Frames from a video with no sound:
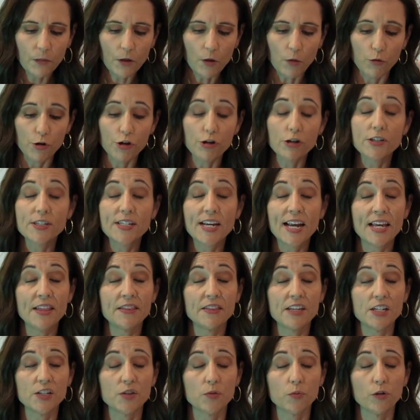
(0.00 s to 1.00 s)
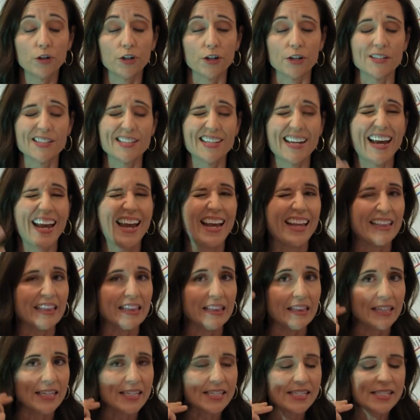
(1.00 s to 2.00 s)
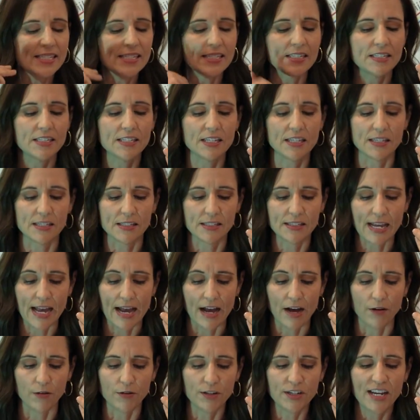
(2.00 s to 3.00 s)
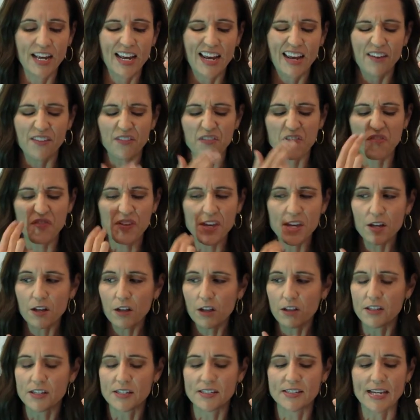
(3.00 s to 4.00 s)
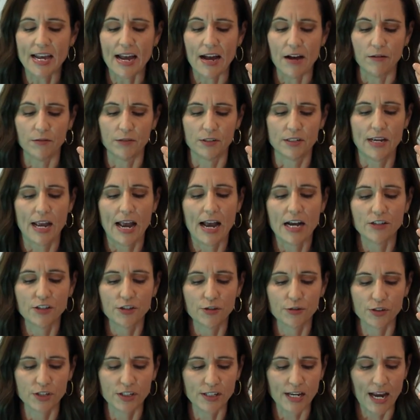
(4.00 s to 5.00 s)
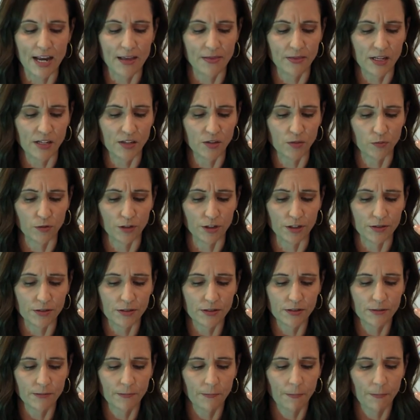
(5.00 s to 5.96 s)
where you're saying these words. Listen to the sound, feel the sound as you're saying these words.